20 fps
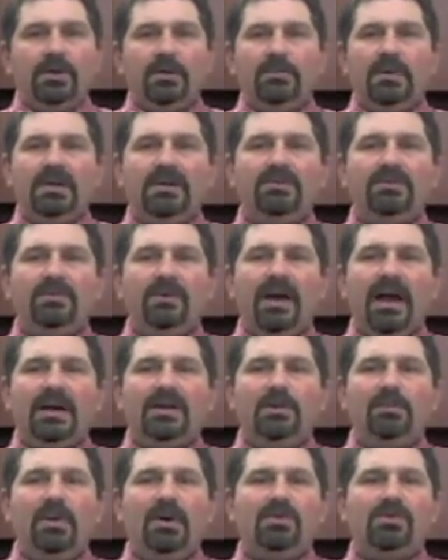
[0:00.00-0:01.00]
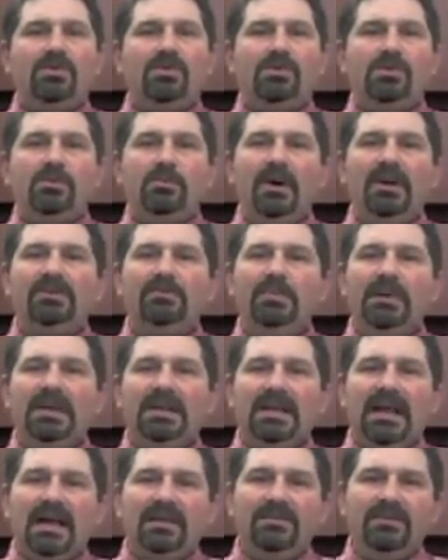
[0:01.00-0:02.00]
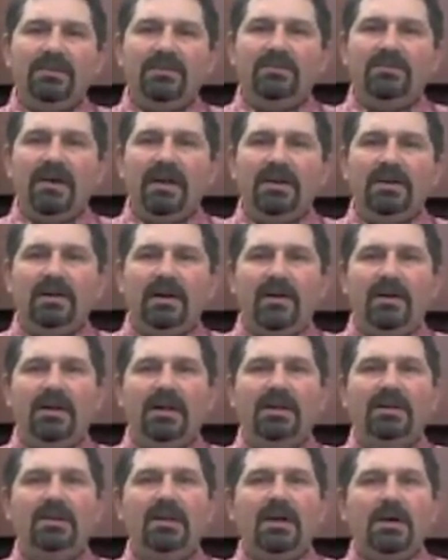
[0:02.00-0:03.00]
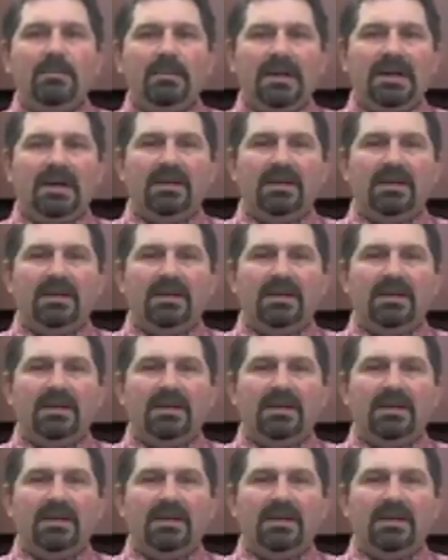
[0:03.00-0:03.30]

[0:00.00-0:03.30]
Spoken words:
To administer acupuncture, you must be a licensed veterinarian